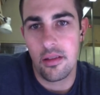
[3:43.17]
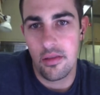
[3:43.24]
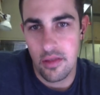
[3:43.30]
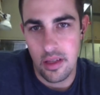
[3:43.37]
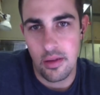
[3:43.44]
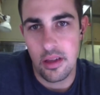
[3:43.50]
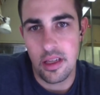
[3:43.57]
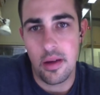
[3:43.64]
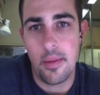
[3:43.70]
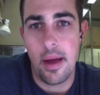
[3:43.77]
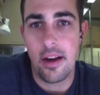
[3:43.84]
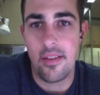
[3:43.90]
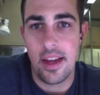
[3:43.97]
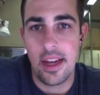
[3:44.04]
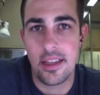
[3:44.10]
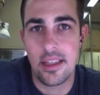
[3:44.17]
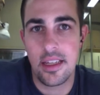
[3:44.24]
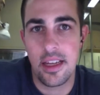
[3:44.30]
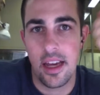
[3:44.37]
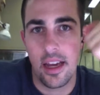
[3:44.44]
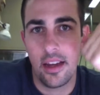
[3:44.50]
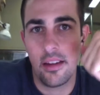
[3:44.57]
some amount of
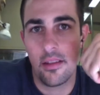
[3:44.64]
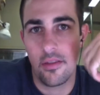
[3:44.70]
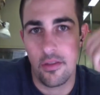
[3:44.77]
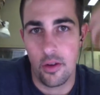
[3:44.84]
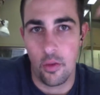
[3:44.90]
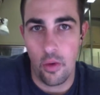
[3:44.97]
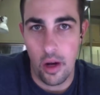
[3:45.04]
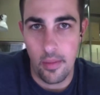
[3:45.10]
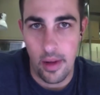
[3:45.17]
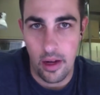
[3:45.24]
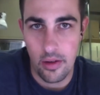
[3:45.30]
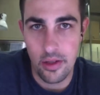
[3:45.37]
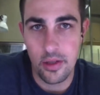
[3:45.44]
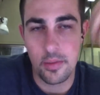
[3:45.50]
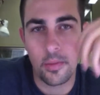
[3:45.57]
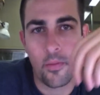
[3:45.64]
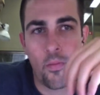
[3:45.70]
ACK for one mouse,